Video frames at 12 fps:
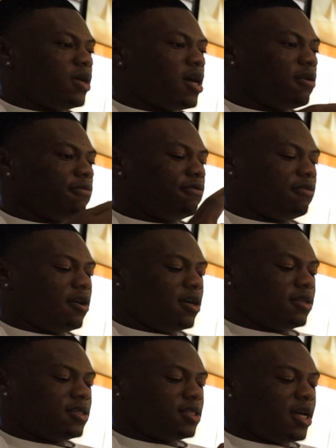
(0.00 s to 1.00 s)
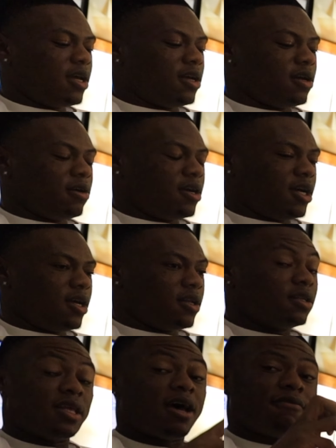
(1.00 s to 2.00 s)
we had a friend stay there,
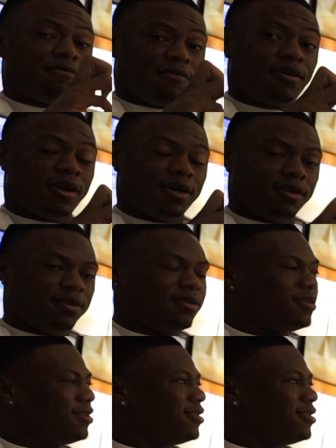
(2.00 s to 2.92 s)
and that friend